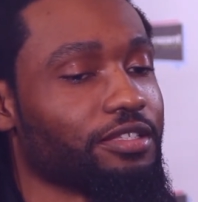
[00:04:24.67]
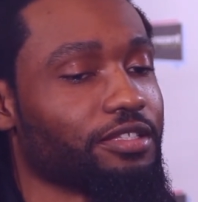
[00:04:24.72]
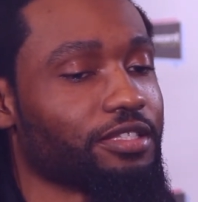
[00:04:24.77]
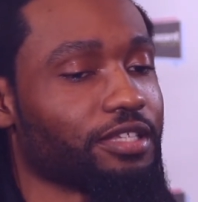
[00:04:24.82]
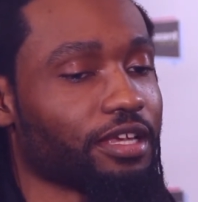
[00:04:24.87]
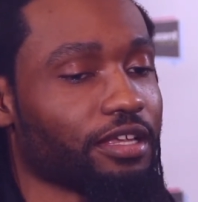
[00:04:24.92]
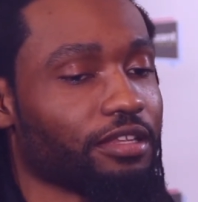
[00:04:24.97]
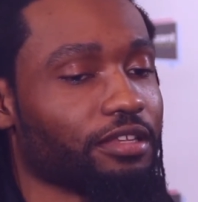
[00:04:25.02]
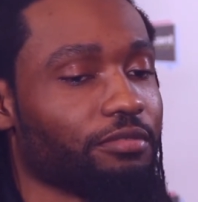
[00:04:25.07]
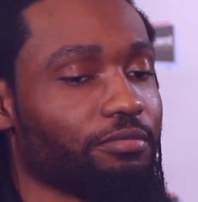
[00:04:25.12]

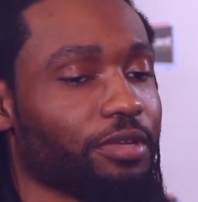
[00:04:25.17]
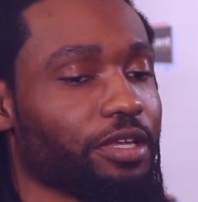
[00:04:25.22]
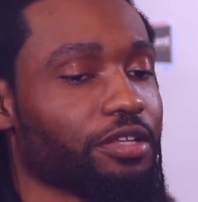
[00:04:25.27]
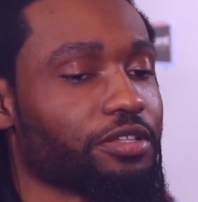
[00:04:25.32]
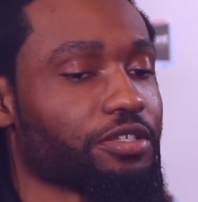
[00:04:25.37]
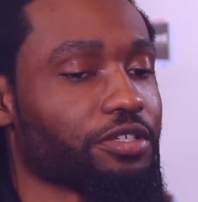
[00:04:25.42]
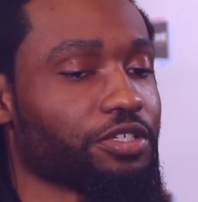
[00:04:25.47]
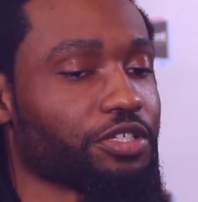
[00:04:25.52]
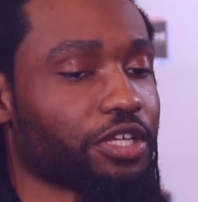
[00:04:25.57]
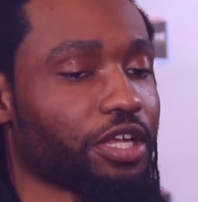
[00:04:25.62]
telling me
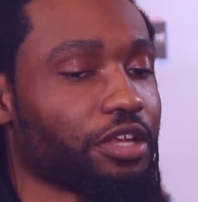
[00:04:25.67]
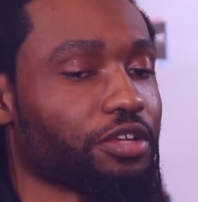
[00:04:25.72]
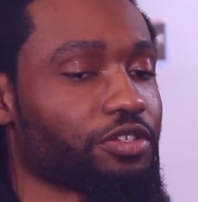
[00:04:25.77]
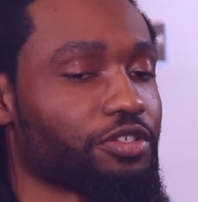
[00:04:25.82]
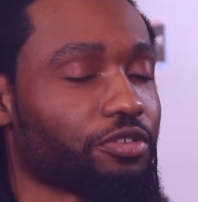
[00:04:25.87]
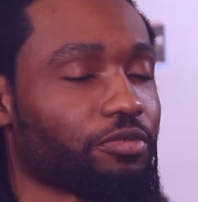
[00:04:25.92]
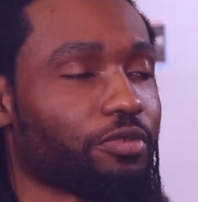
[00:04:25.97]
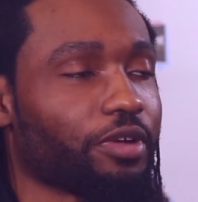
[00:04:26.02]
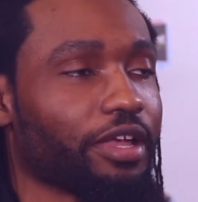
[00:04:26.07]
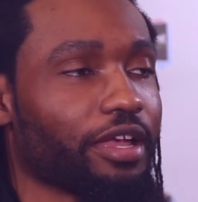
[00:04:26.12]
to change
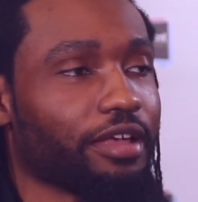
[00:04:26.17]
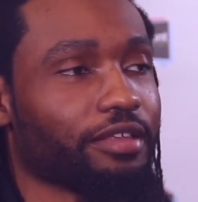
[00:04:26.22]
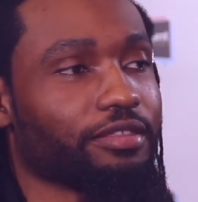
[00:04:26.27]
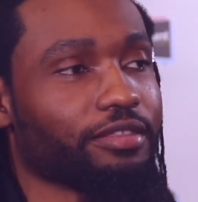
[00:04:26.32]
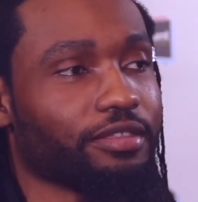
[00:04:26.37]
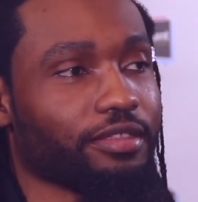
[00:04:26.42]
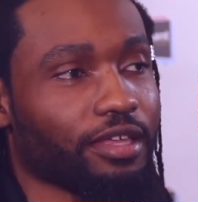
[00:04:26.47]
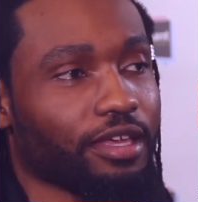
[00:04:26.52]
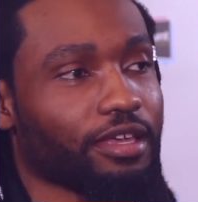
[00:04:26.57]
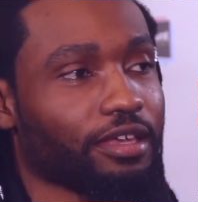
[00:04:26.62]
the way I
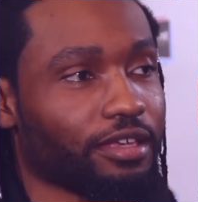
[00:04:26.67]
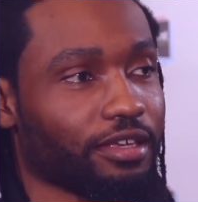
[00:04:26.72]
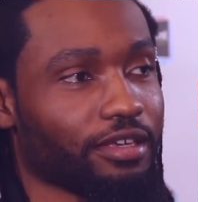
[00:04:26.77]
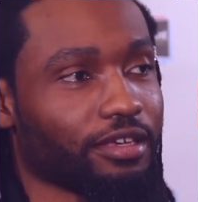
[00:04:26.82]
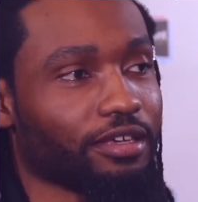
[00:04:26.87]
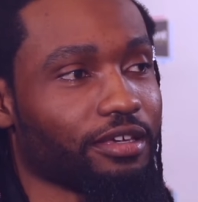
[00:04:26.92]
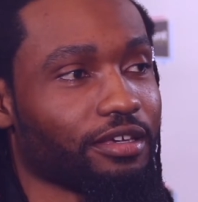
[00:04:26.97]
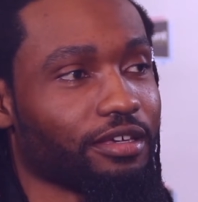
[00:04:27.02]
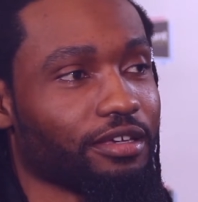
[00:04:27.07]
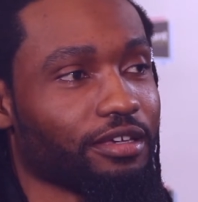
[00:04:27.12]

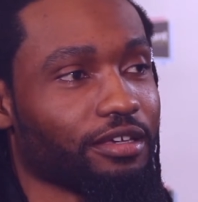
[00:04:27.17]
think